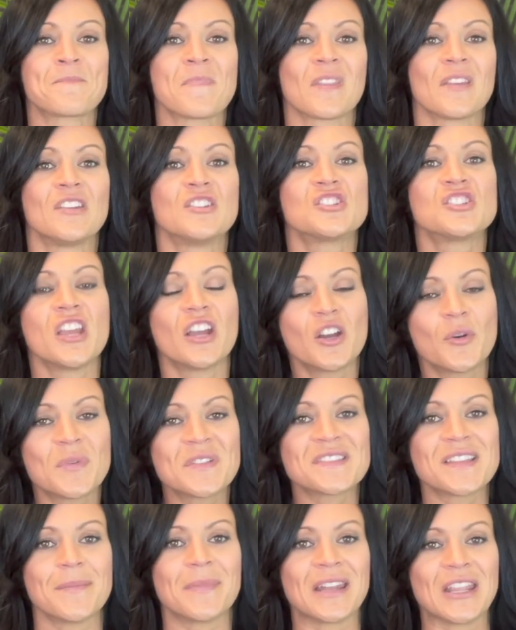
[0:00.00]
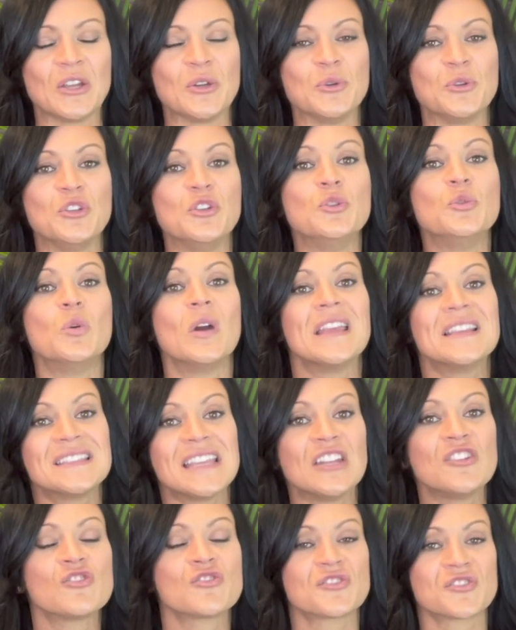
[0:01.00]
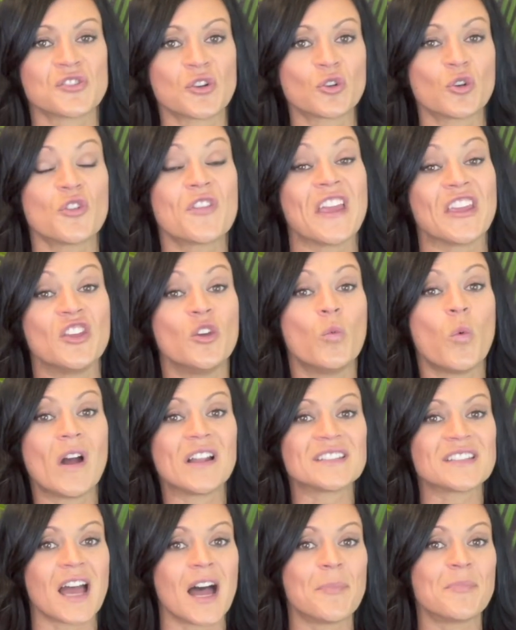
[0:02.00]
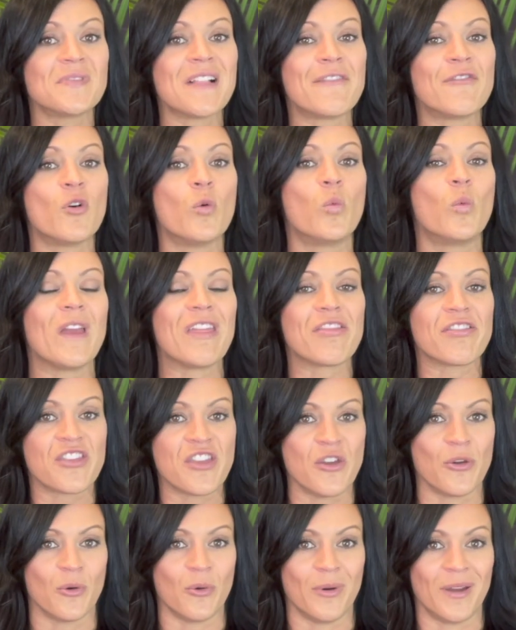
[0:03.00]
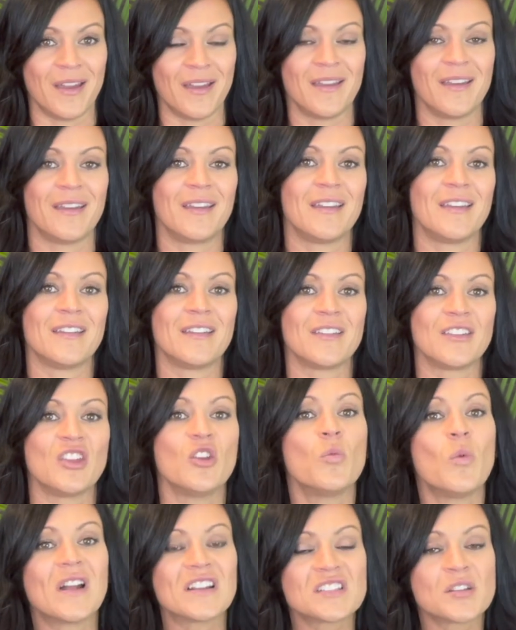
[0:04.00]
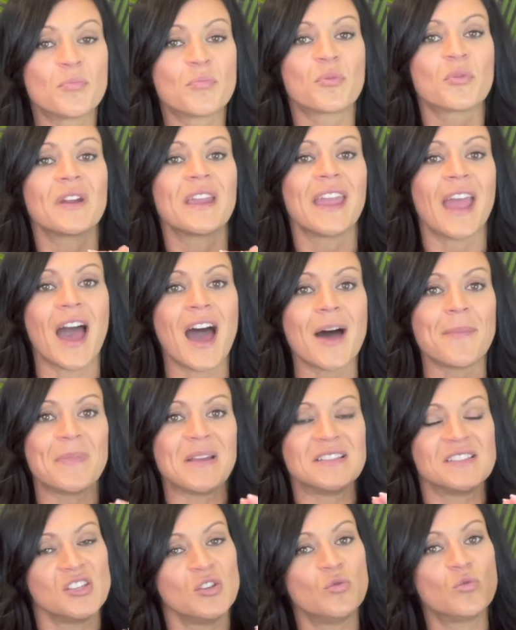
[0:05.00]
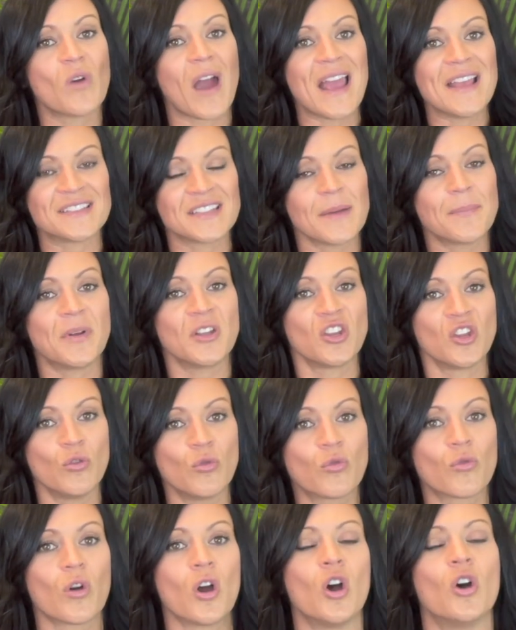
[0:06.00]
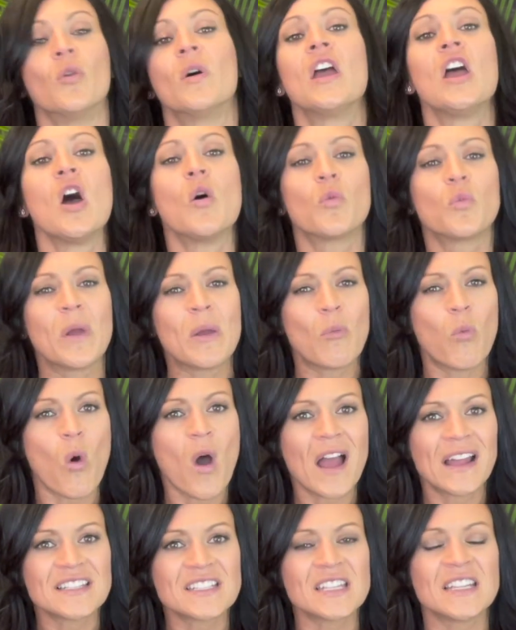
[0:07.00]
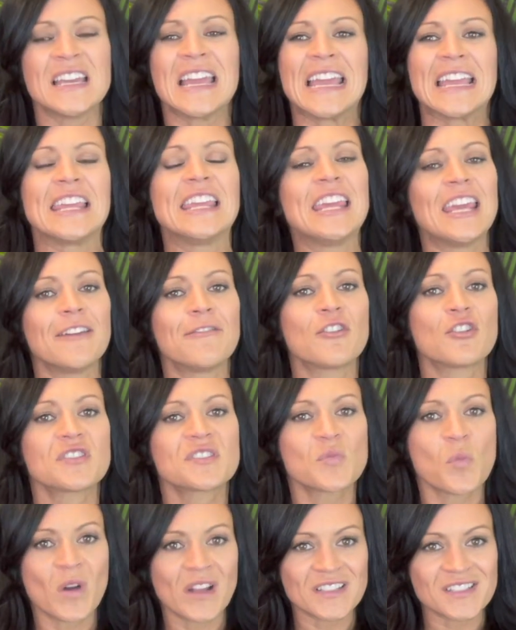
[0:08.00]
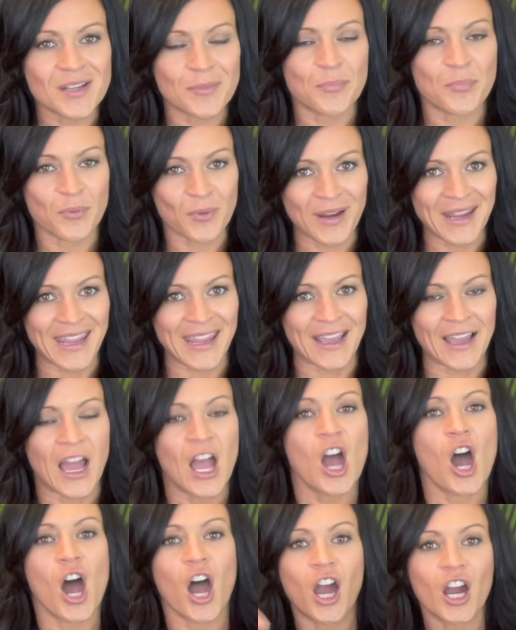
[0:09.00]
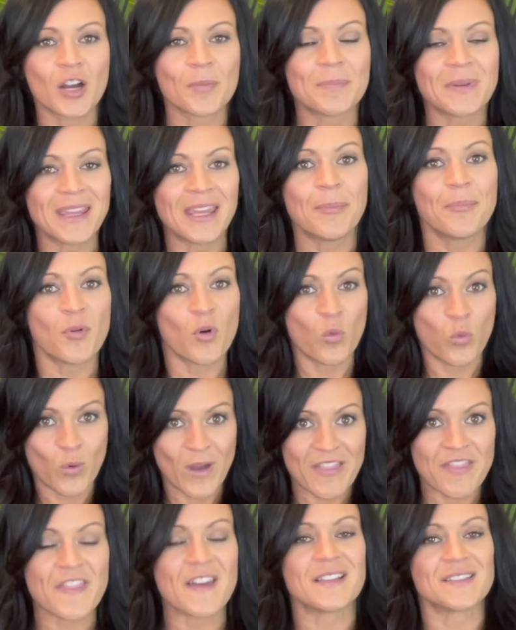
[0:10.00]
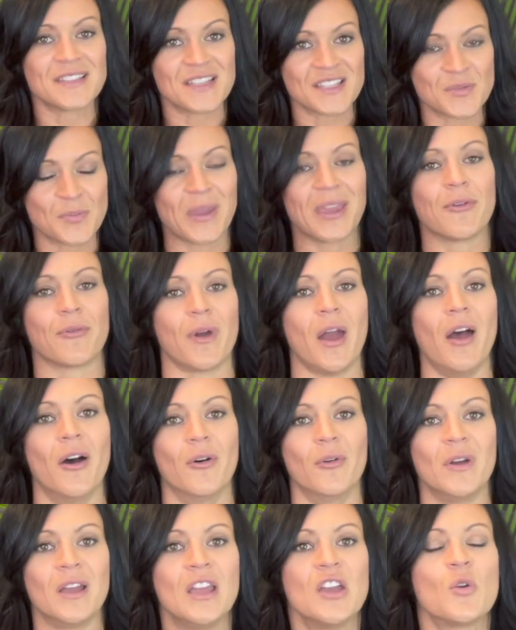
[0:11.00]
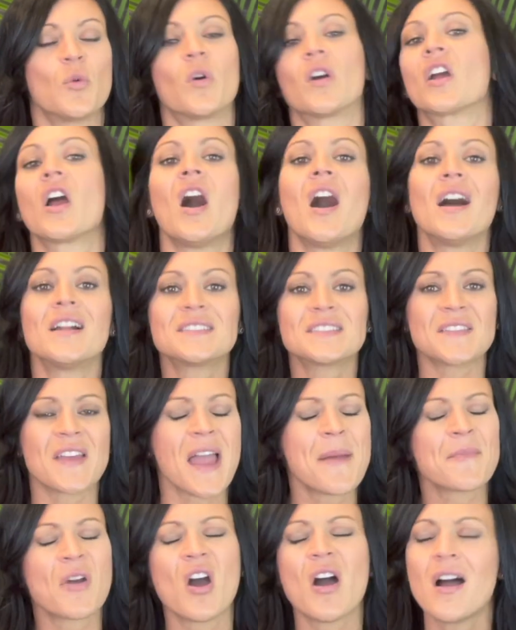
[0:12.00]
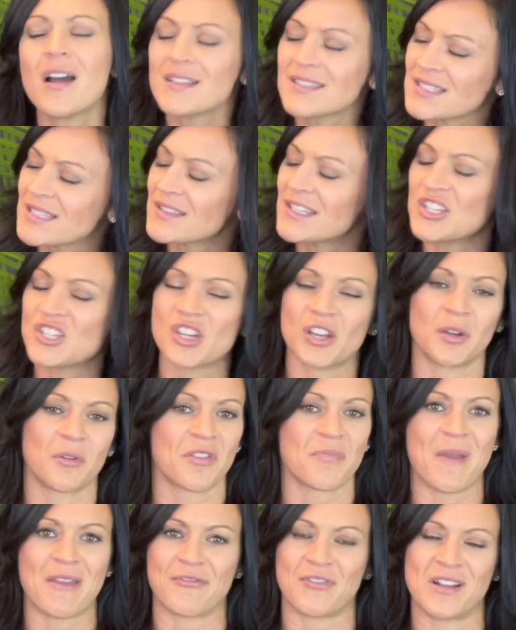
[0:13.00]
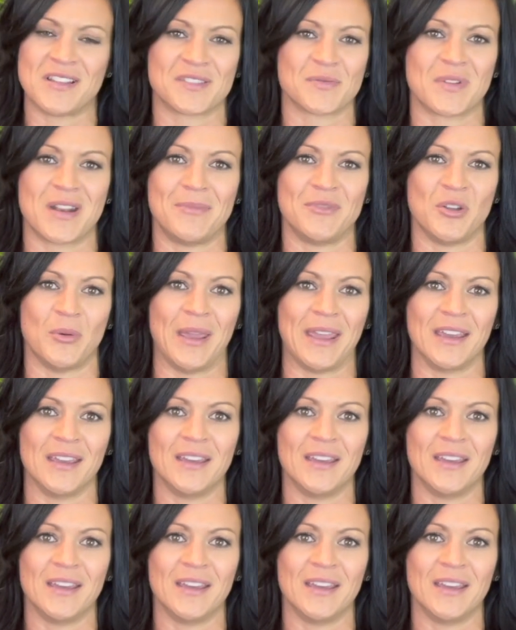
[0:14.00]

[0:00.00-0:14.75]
Share it with somebody who is in your circle that you want to up-level with you. You want to bring up as you rise up and you grow. Givers want to bring our people with us as we grow. I'm constantly sharing with my friends what I'm doing.